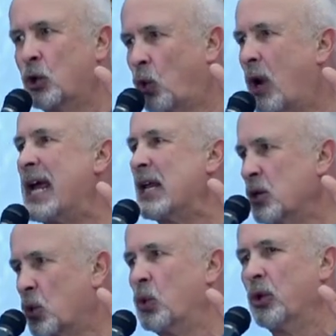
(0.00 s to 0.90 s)

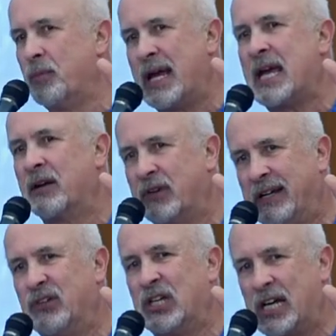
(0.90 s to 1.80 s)
grand old man of
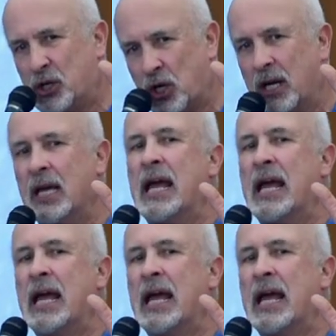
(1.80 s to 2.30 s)
aviation